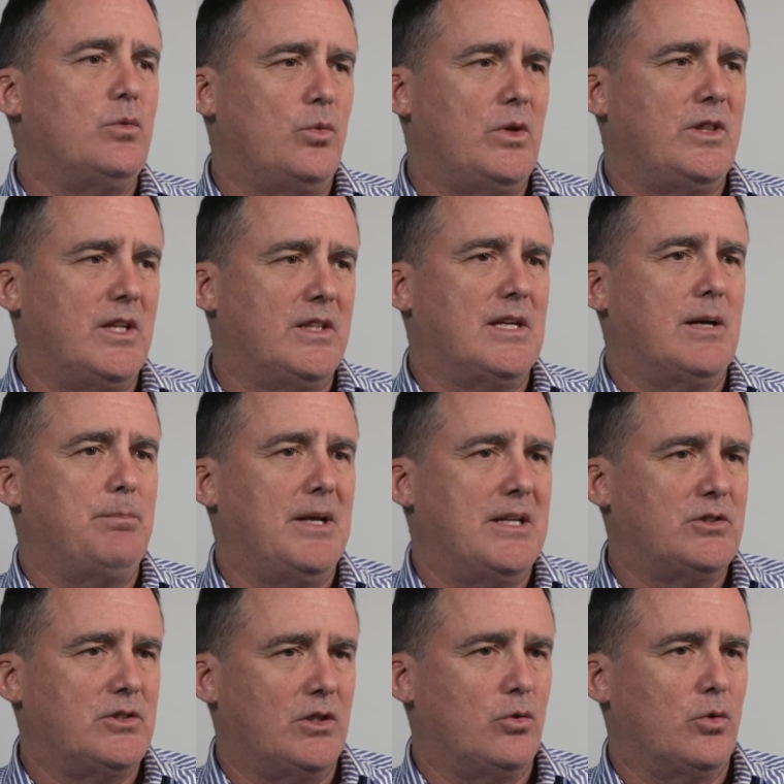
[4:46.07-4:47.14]
we think that
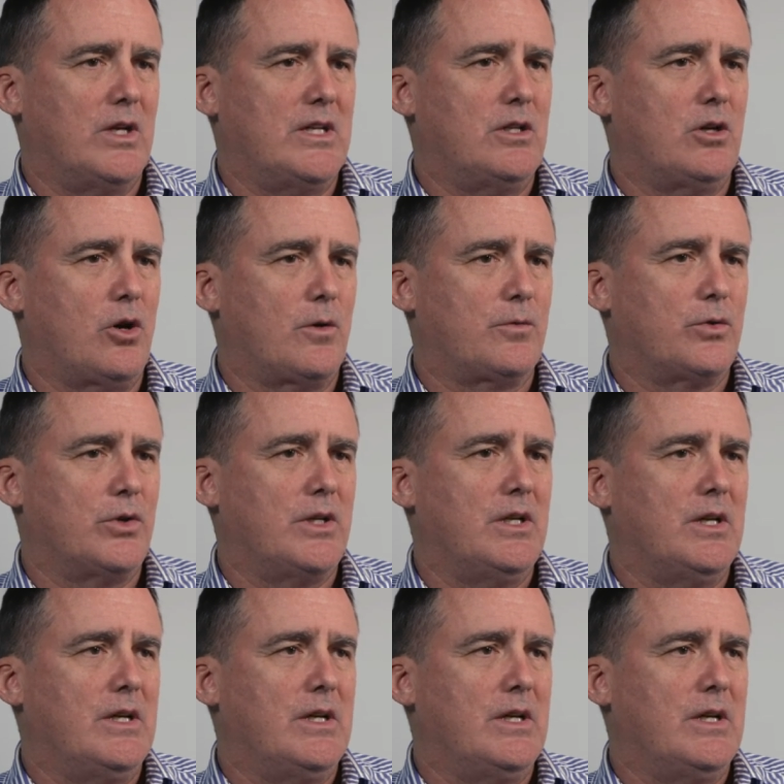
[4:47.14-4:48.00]
makes a great offering.